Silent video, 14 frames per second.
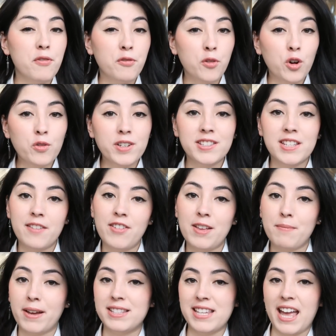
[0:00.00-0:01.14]
Before
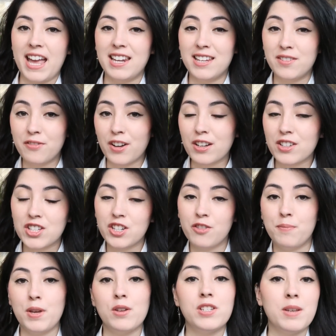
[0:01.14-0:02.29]
receiving my tailored Function
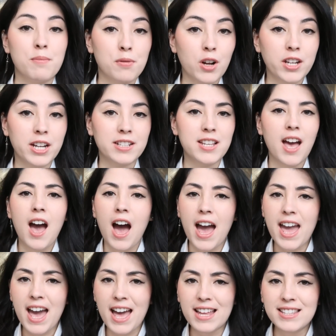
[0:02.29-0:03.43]
of Beauty products,
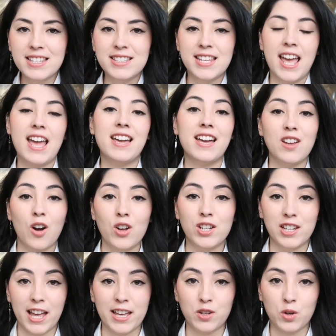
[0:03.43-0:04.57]
I had to take an
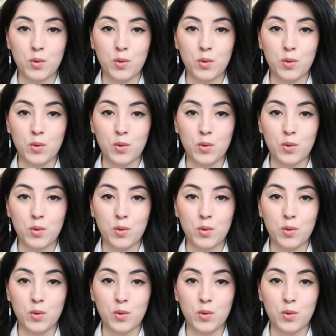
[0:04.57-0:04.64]
online